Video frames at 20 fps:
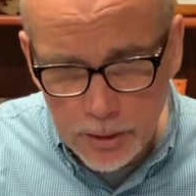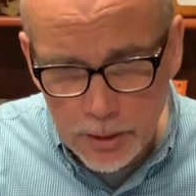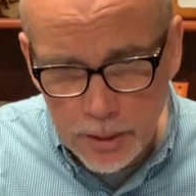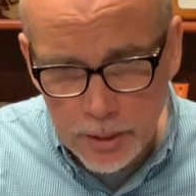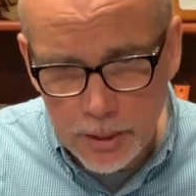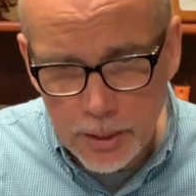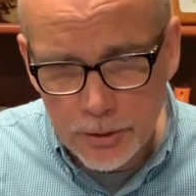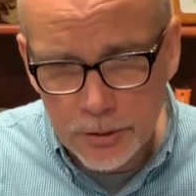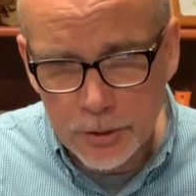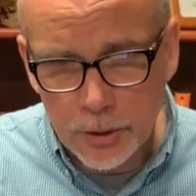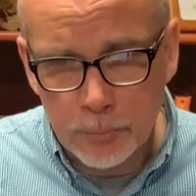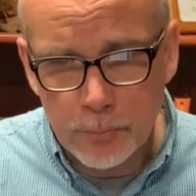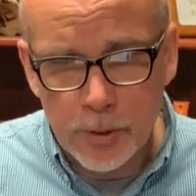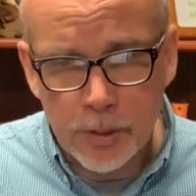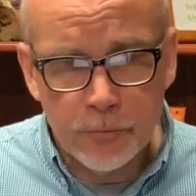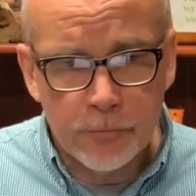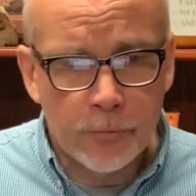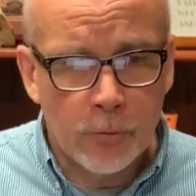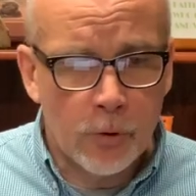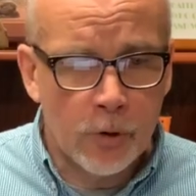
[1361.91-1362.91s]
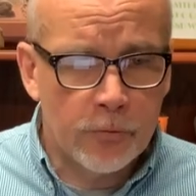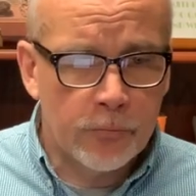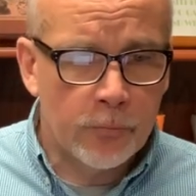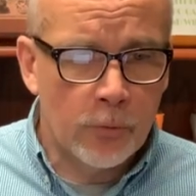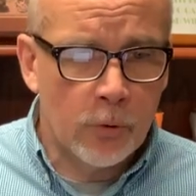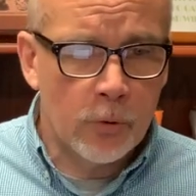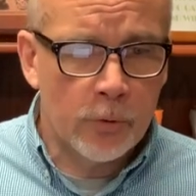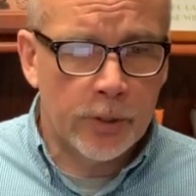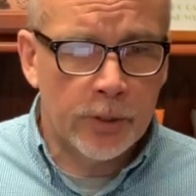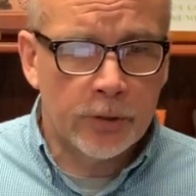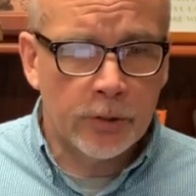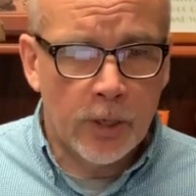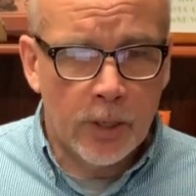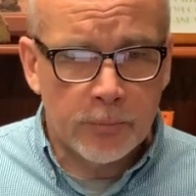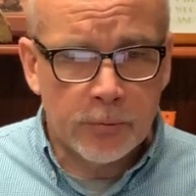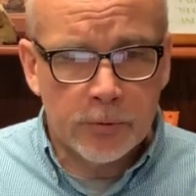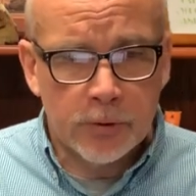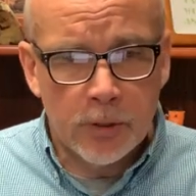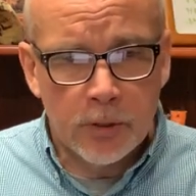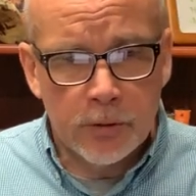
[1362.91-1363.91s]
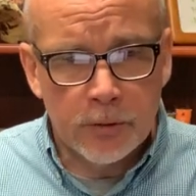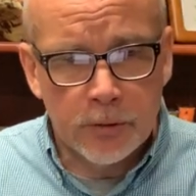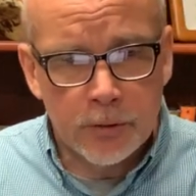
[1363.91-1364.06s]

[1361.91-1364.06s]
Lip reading: and it shall bring forward a top stone